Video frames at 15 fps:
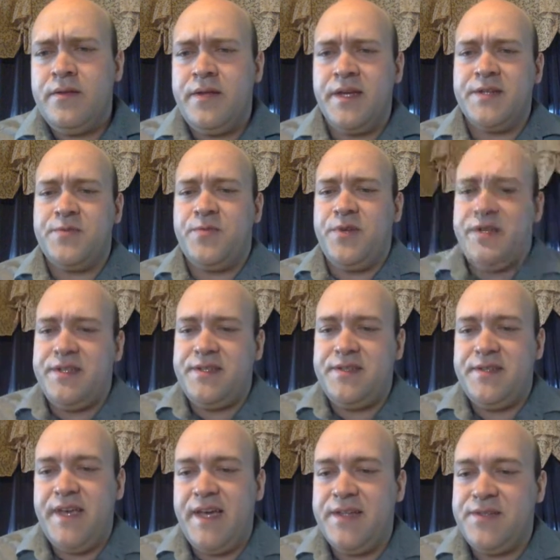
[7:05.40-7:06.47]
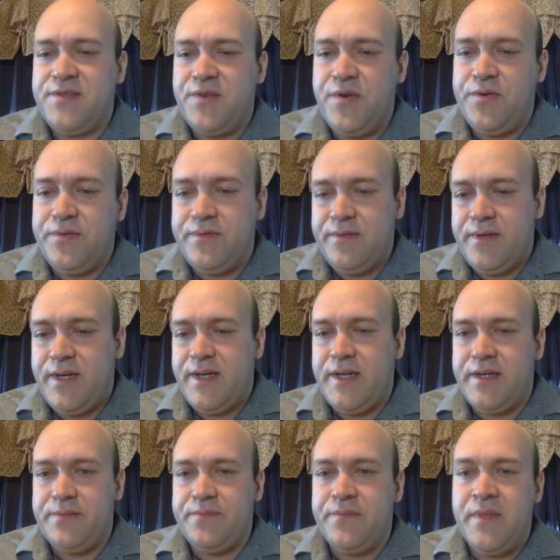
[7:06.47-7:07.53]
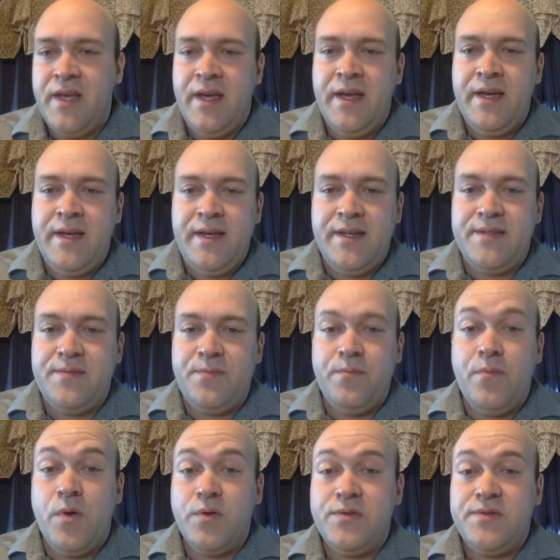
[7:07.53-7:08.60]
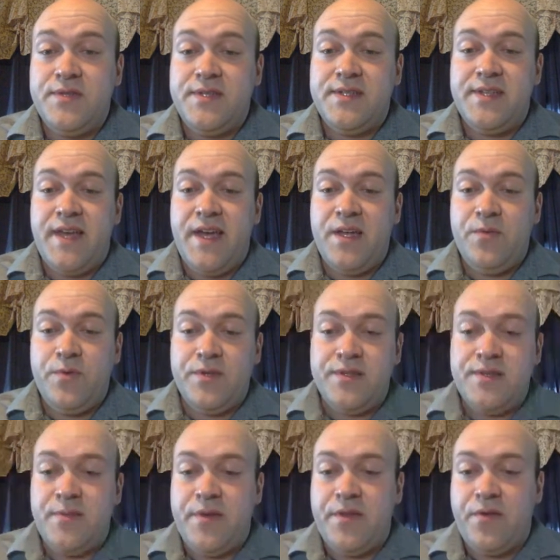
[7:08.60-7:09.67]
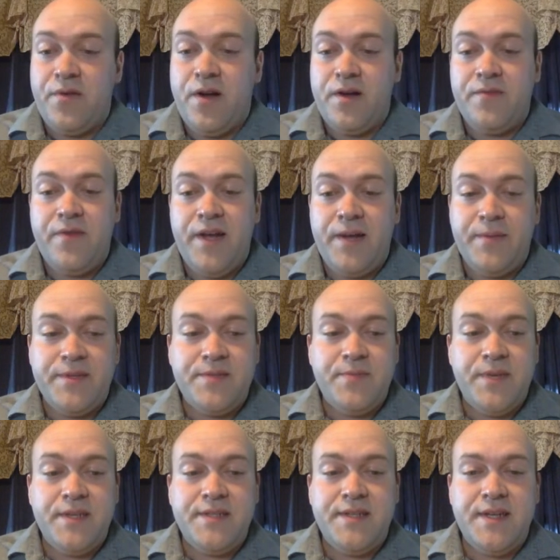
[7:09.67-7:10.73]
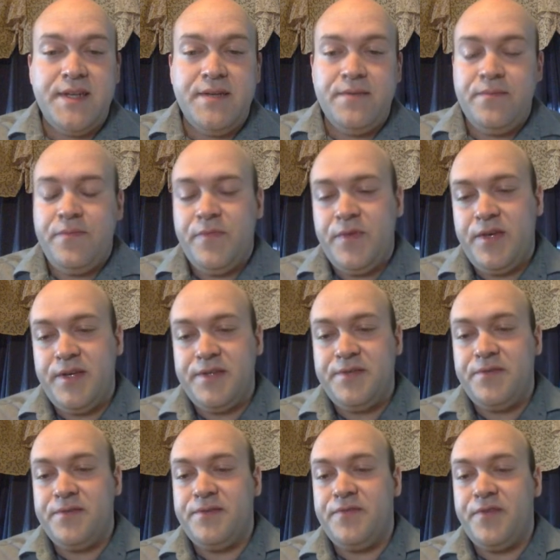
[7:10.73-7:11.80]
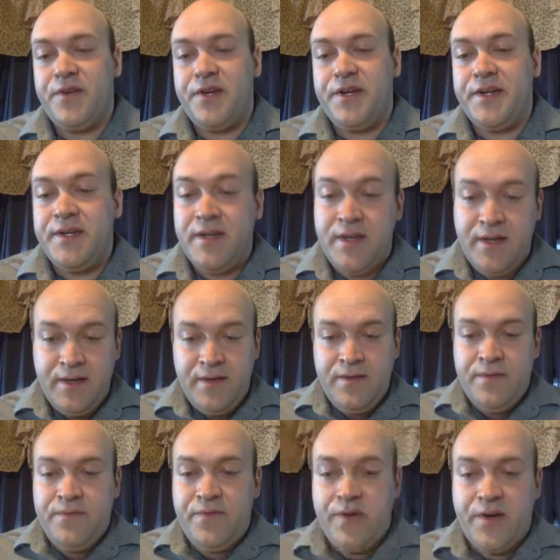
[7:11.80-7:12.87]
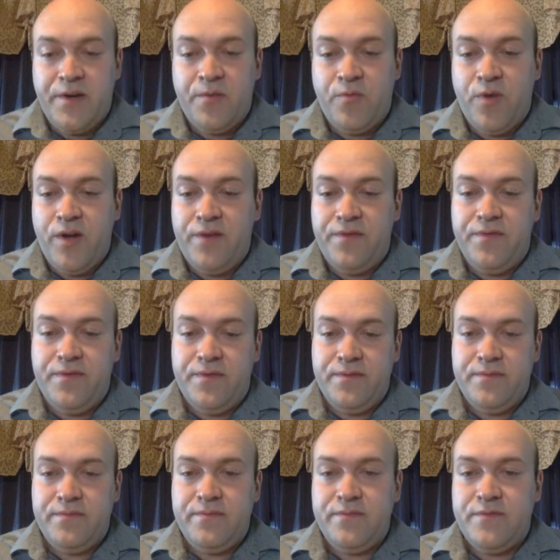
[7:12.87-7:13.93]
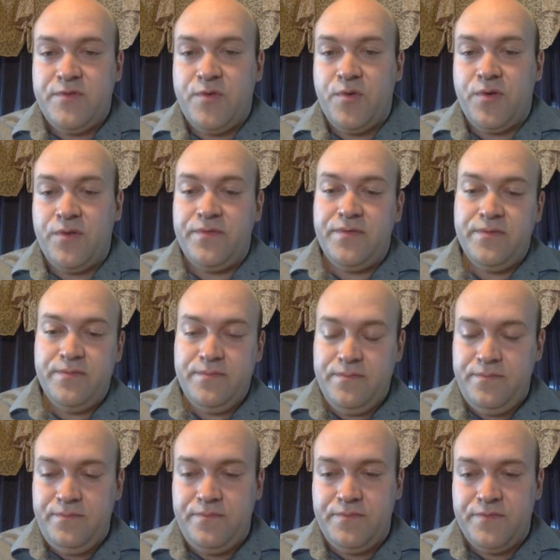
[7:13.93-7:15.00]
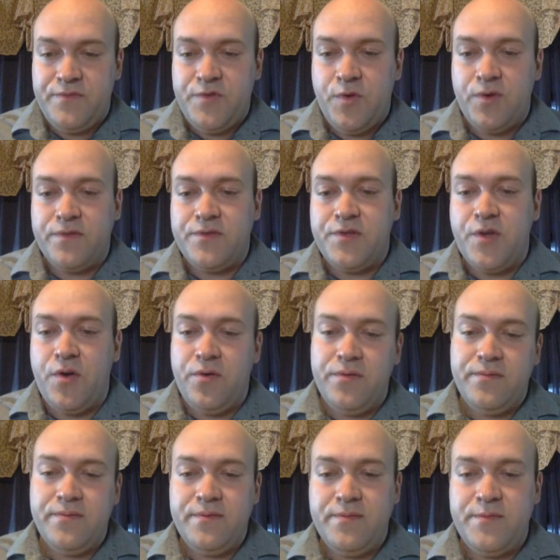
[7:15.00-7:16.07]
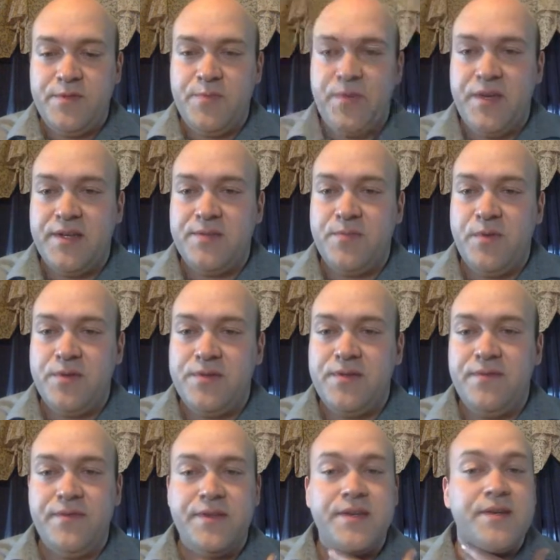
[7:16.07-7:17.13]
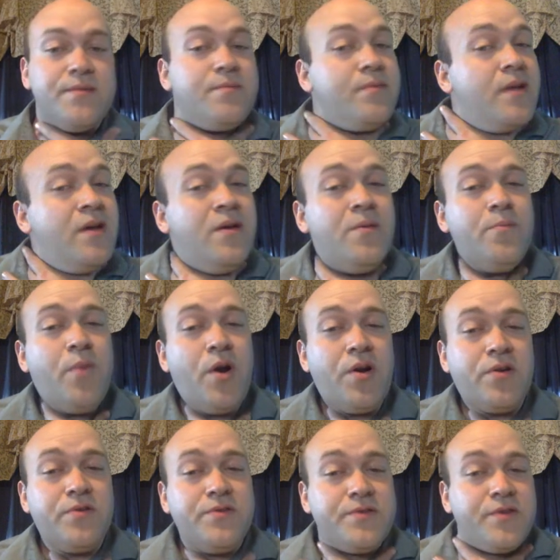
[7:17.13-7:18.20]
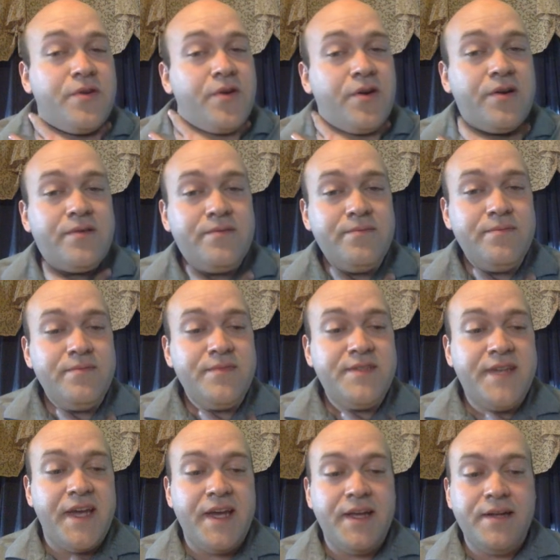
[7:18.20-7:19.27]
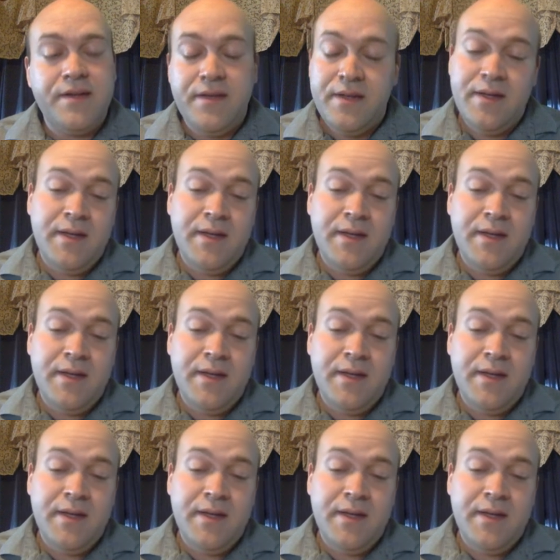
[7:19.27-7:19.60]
Next one is sandstone. It's mostly sand with some other rock fragments mixed in. Okay, so it's very, very rough sort of sort of stone, just because most of the particles are sand,